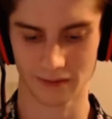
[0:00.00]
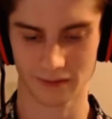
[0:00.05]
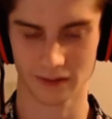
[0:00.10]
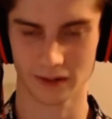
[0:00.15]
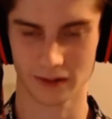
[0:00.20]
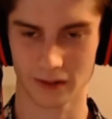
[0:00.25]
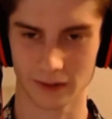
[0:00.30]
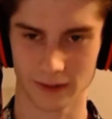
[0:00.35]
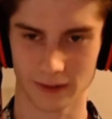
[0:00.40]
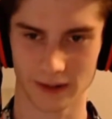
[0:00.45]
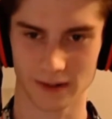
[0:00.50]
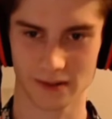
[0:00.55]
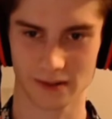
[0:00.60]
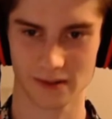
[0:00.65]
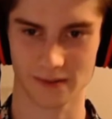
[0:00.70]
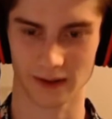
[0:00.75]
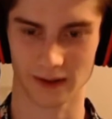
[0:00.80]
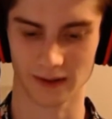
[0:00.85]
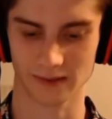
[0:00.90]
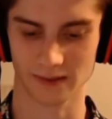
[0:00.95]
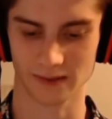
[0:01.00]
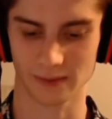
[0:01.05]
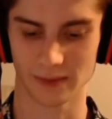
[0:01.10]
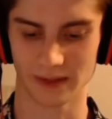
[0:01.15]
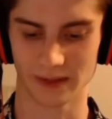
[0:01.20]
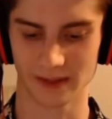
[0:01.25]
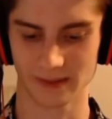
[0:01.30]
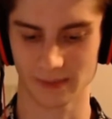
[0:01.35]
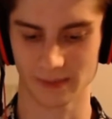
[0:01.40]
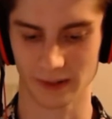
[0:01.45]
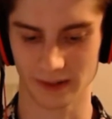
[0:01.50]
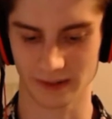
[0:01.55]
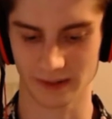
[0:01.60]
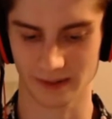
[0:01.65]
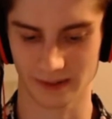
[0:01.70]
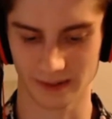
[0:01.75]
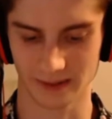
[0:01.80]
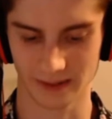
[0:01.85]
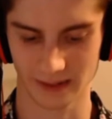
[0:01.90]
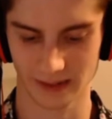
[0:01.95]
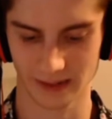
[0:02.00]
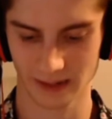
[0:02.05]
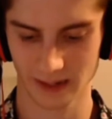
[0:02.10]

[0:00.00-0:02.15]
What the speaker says: of my career goals